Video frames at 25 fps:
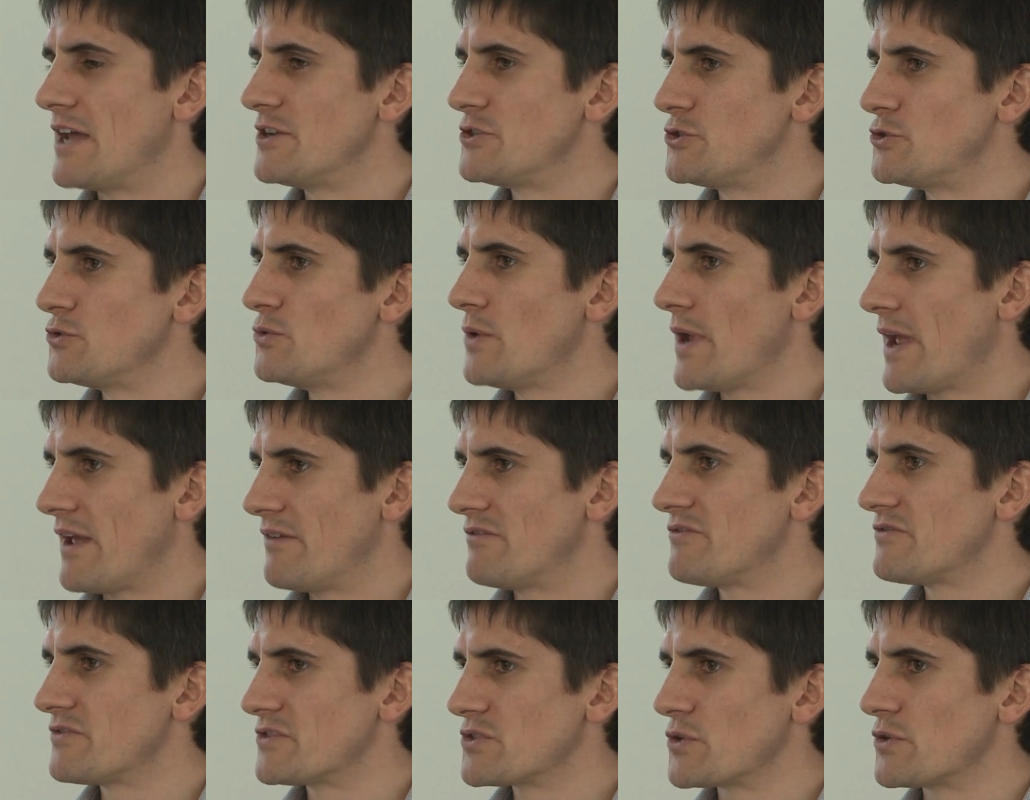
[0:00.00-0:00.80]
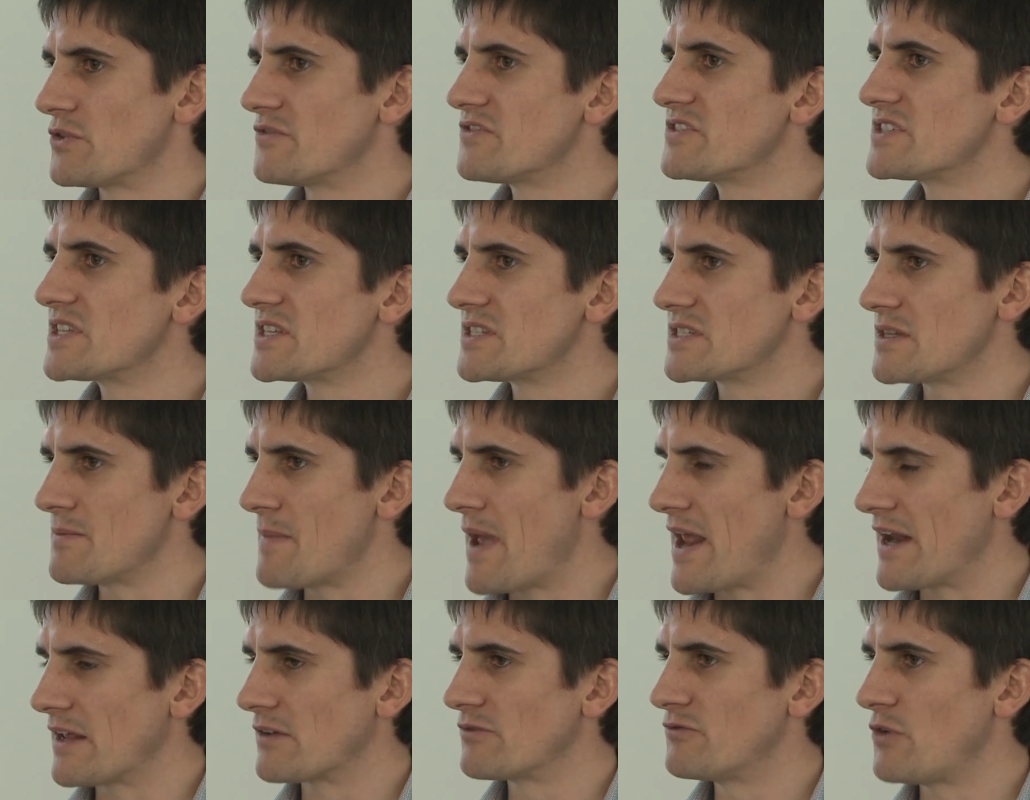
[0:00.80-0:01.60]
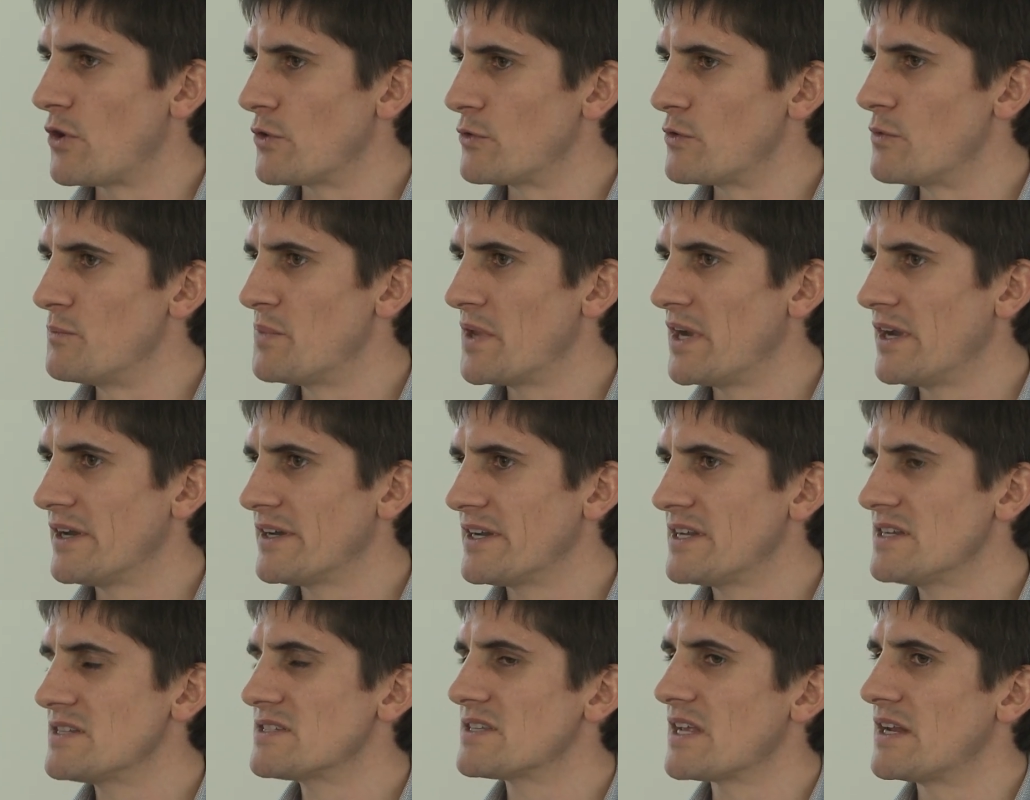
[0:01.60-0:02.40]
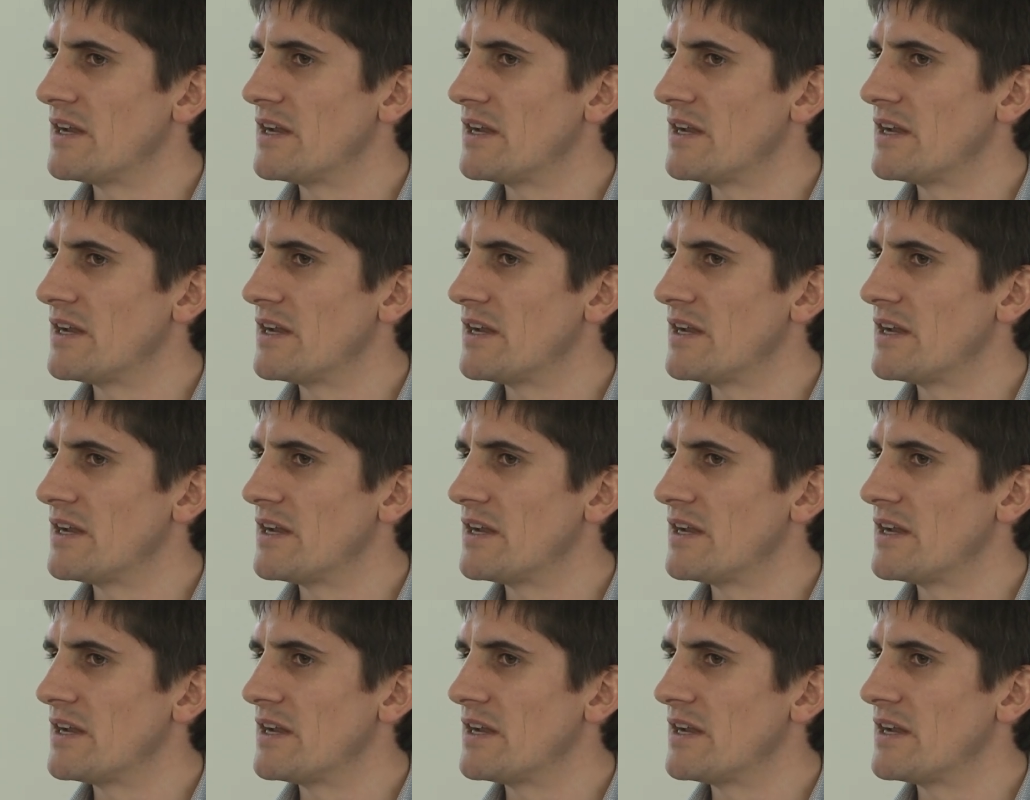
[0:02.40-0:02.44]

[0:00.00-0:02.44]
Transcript: do have sort of systematic vulnerabilities,